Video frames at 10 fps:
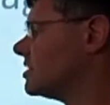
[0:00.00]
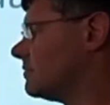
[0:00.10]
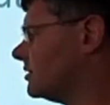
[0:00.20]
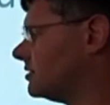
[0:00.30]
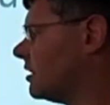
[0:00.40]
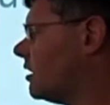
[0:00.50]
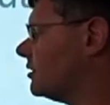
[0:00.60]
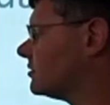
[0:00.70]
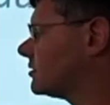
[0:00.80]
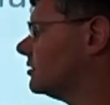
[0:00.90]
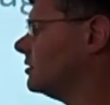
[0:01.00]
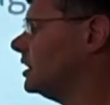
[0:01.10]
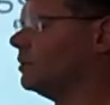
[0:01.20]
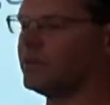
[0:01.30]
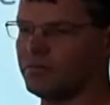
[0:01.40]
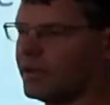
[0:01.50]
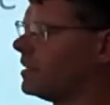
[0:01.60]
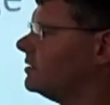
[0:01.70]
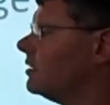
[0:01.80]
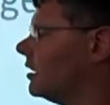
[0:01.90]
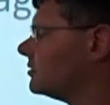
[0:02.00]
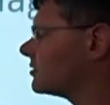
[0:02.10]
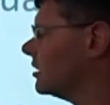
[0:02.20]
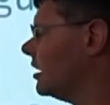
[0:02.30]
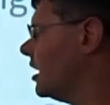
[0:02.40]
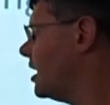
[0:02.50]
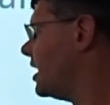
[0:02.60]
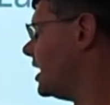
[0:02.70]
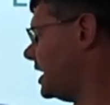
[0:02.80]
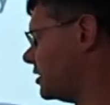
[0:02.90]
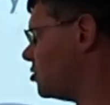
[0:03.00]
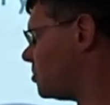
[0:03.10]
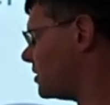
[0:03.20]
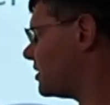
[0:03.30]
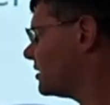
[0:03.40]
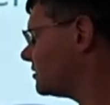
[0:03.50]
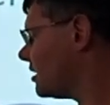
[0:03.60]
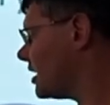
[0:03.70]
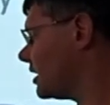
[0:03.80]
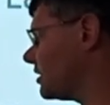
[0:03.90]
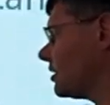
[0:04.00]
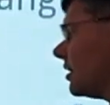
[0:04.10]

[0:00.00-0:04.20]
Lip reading: give it a task, it will then run that task. It could be things like